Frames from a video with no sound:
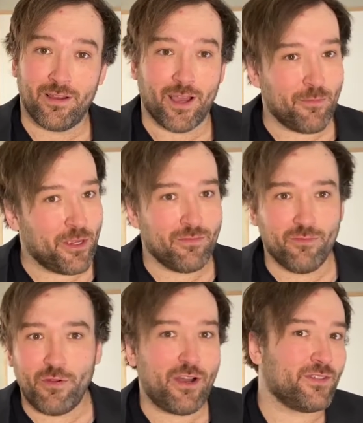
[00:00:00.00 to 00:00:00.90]
I mean,
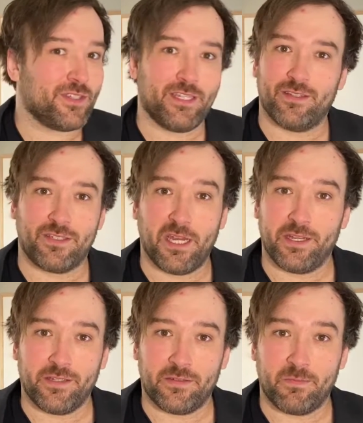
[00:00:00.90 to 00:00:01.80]
we've all seen the studies.